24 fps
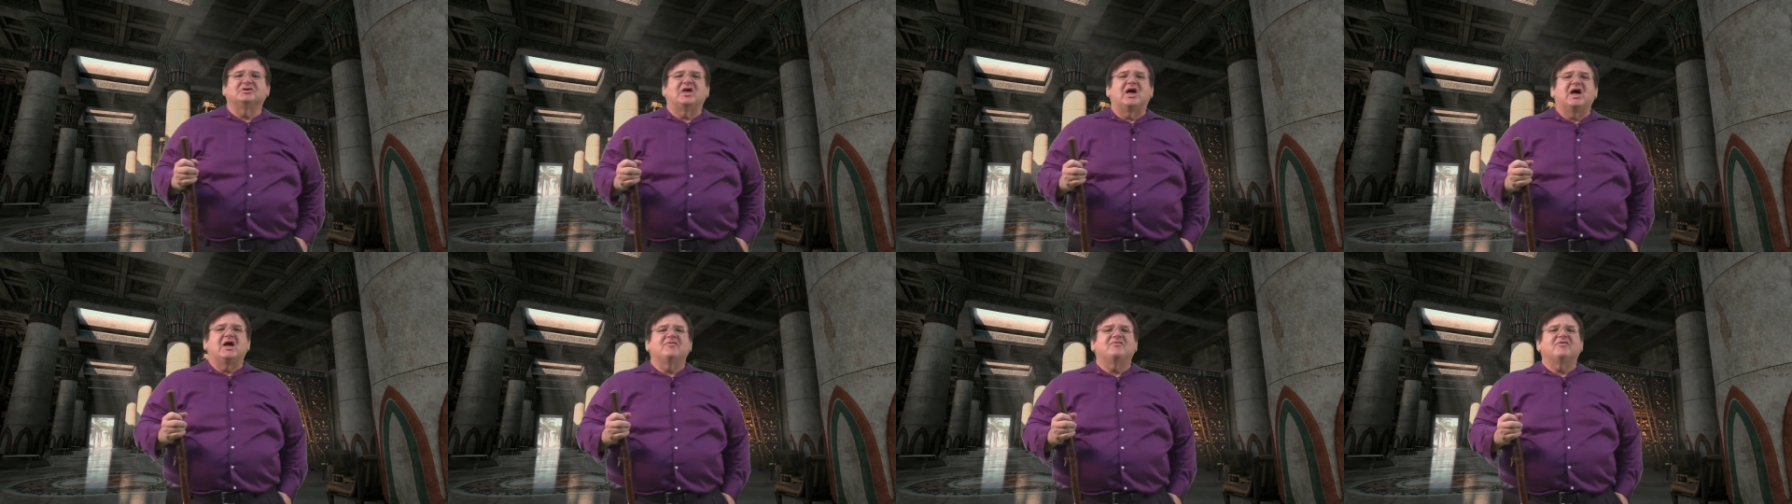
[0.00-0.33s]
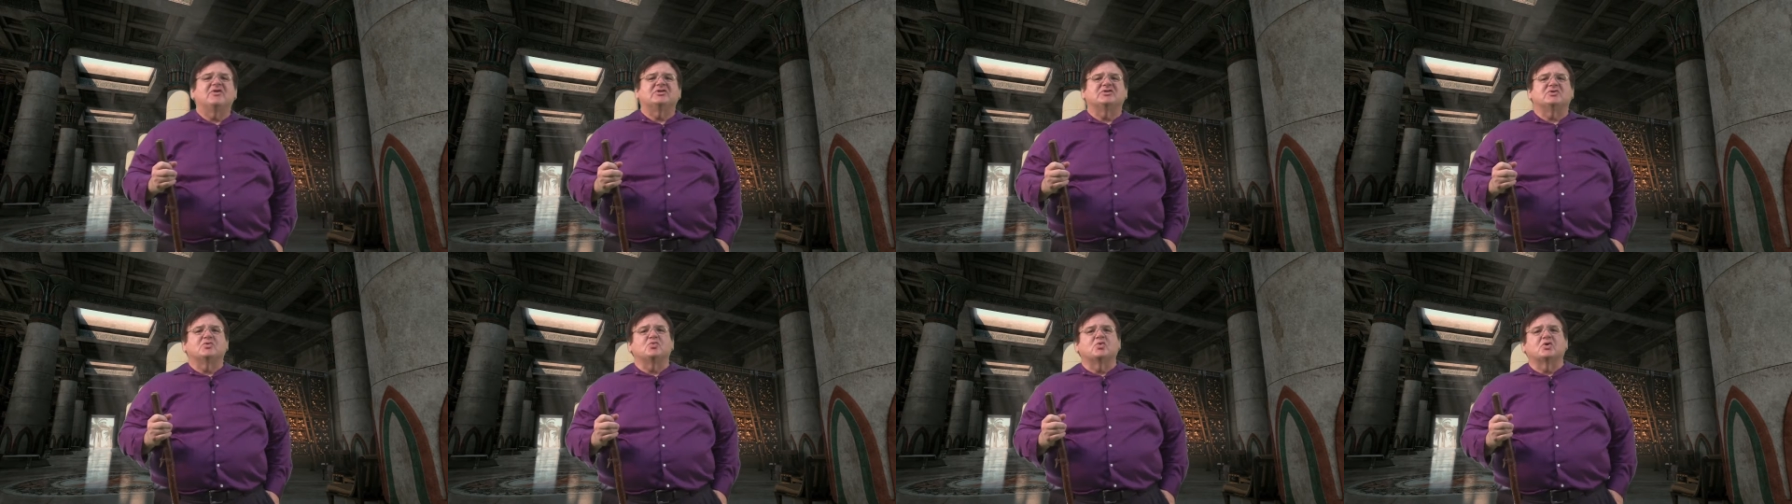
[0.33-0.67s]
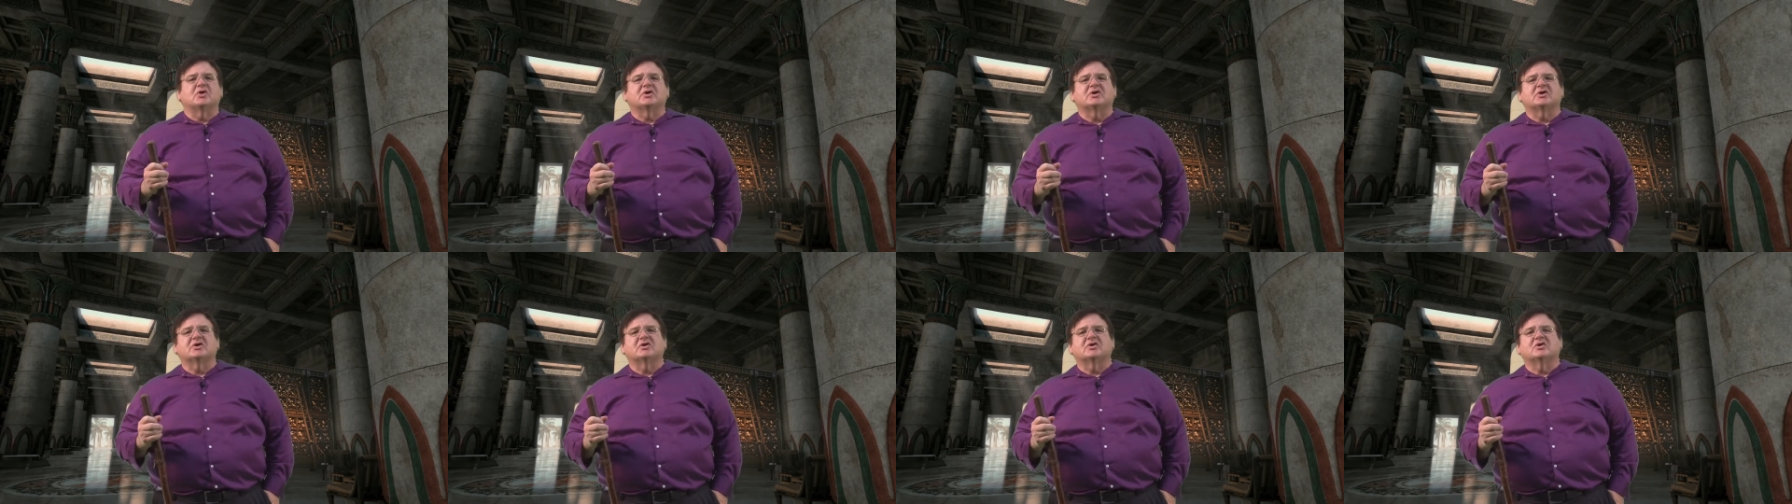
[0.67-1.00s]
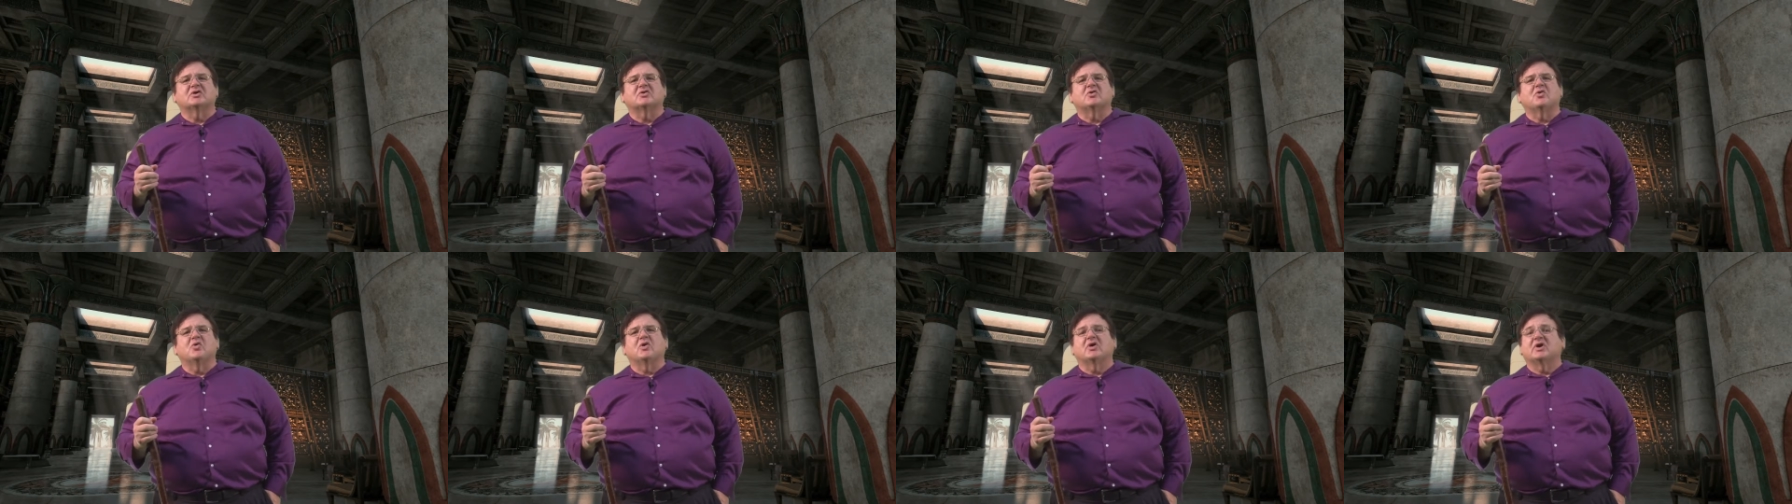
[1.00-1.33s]
life as a
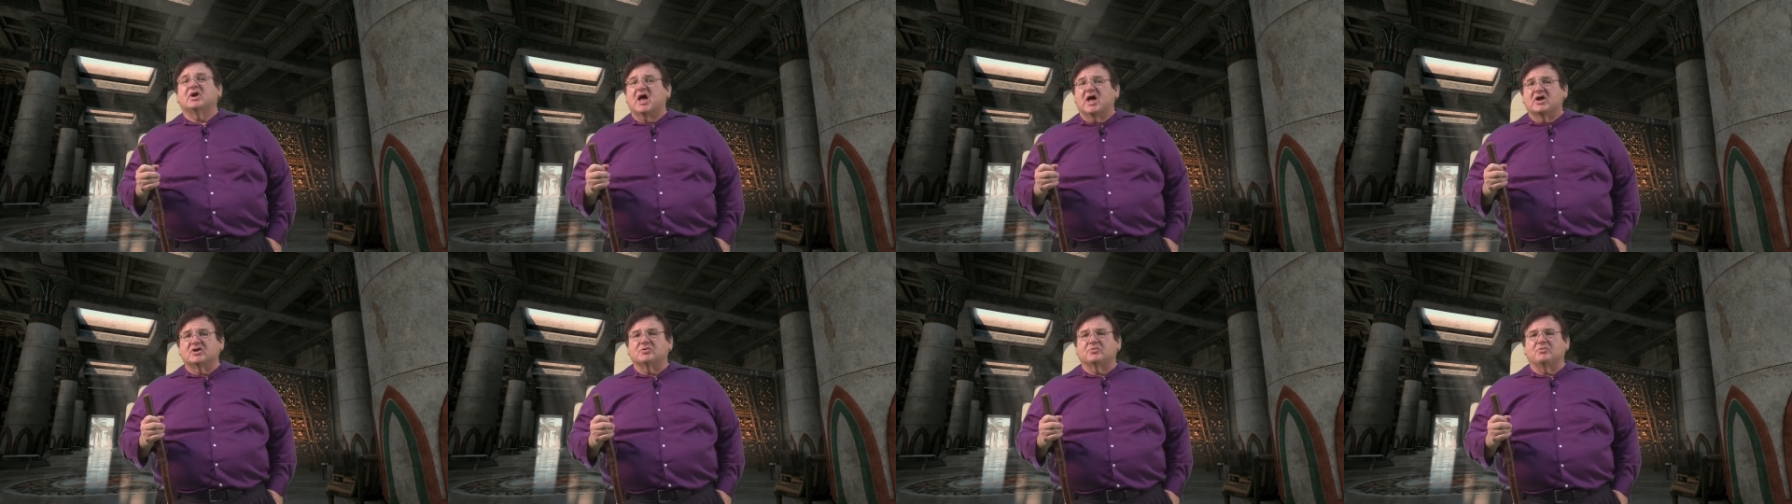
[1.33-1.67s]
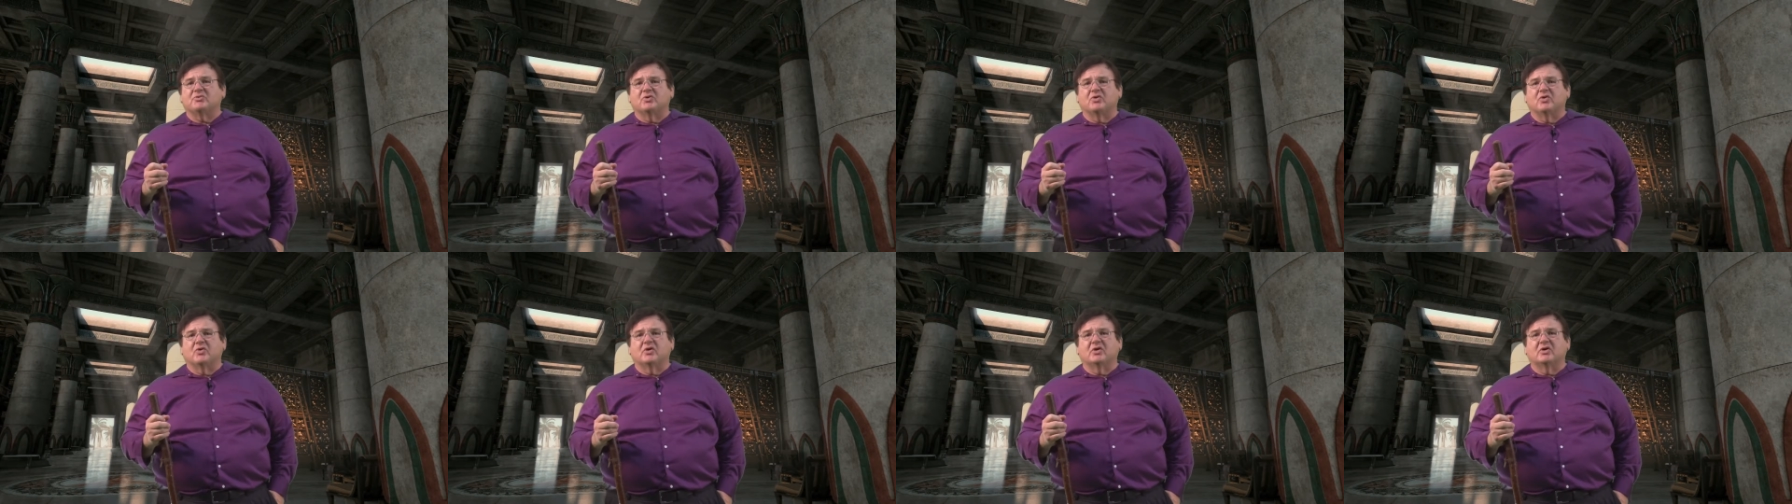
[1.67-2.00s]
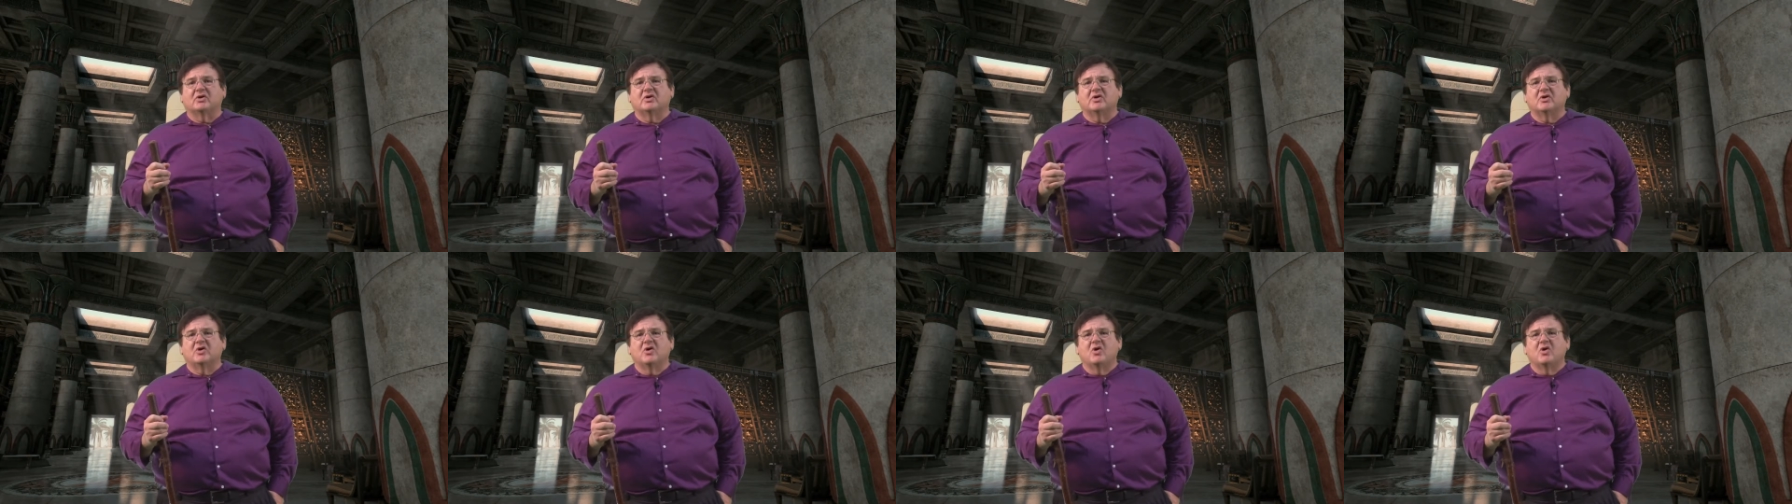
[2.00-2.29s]
worker or an entrepreneur,